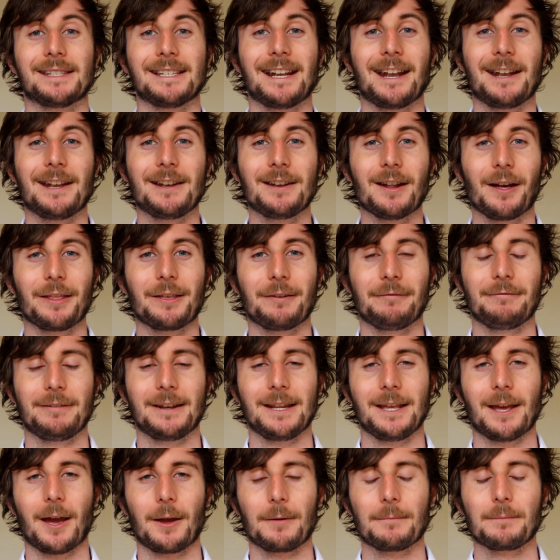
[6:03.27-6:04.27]
in another
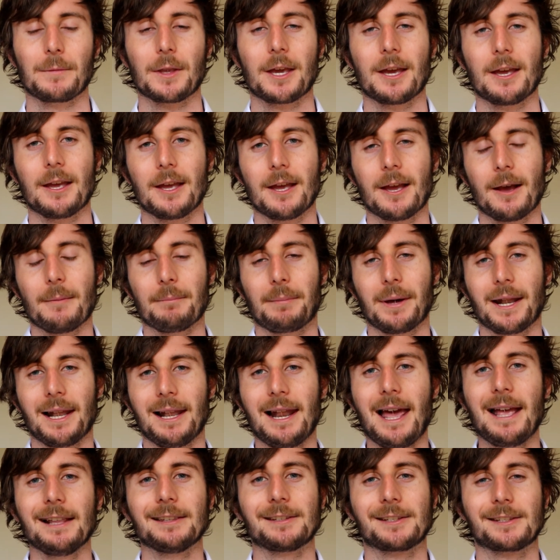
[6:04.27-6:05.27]
video. But
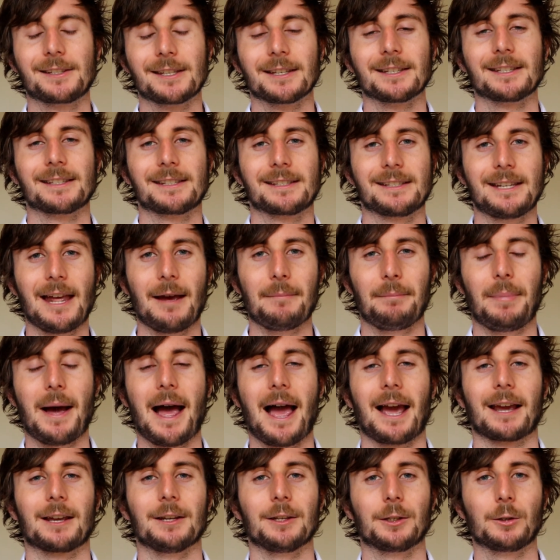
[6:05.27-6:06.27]
let's step
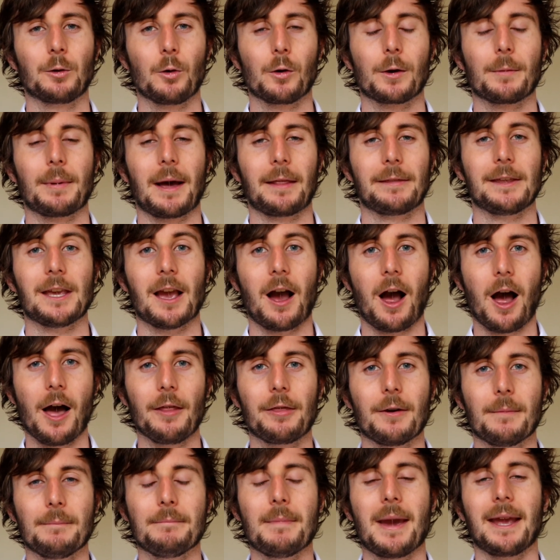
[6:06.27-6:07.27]
back and talk about the
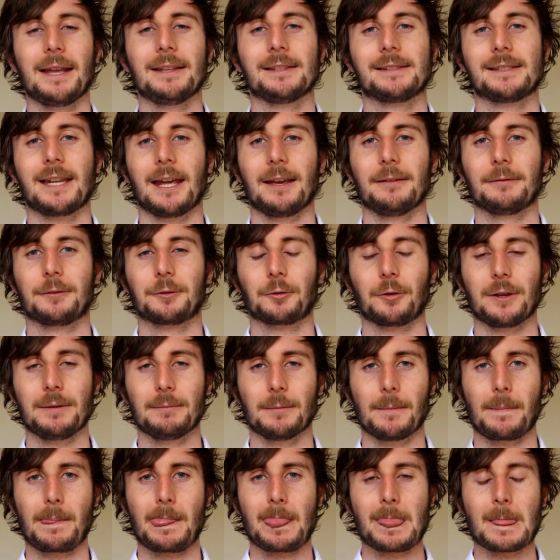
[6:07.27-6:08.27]
other mainstay of
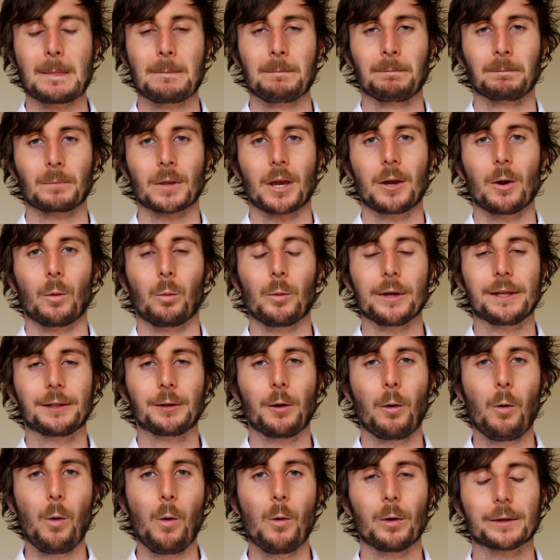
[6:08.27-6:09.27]
treatment. We
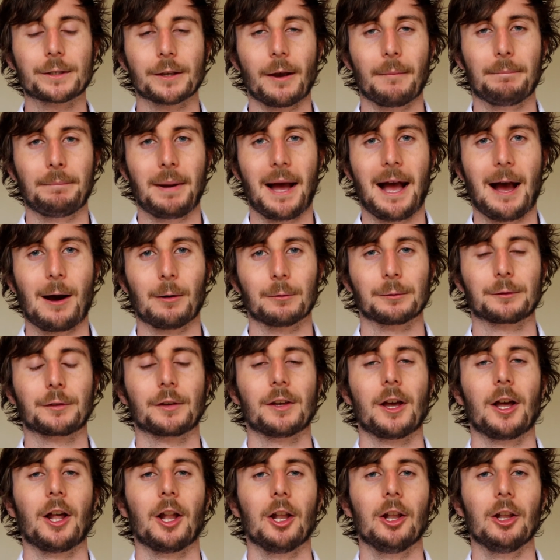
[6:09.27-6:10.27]
talked about
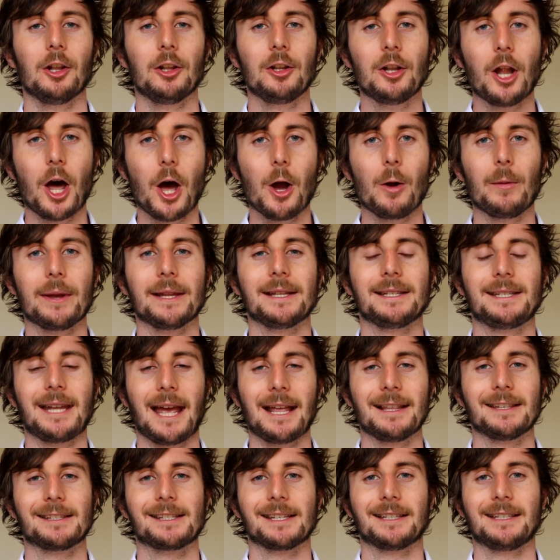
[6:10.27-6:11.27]
low
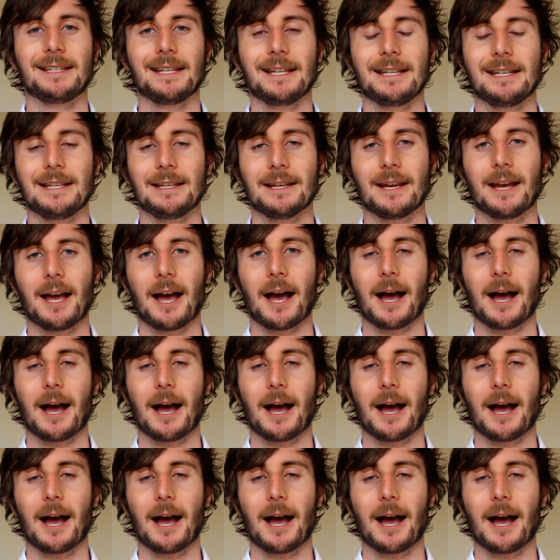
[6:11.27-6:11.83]
intensity